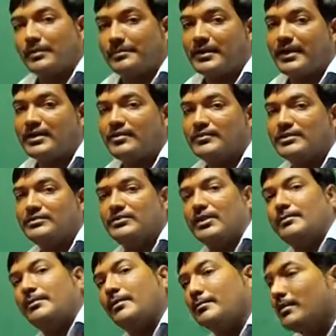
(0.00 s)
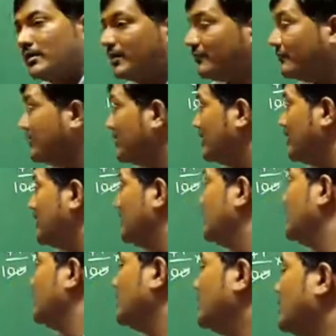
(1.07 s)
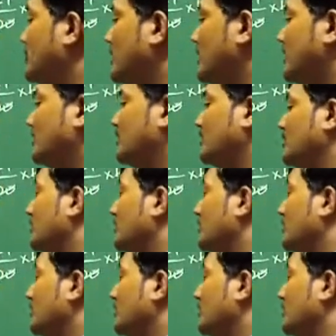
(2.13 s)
subtracted with the same number, definitely you will get